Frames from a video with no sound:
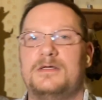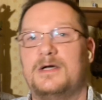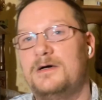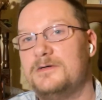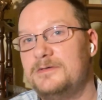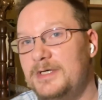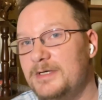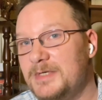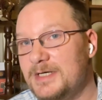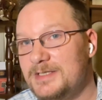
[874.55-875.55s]
I holler at
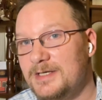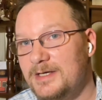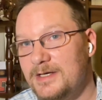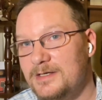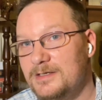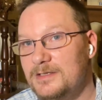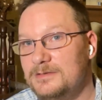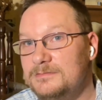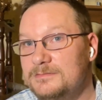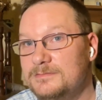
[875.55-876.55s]
him and I say, hey, hun,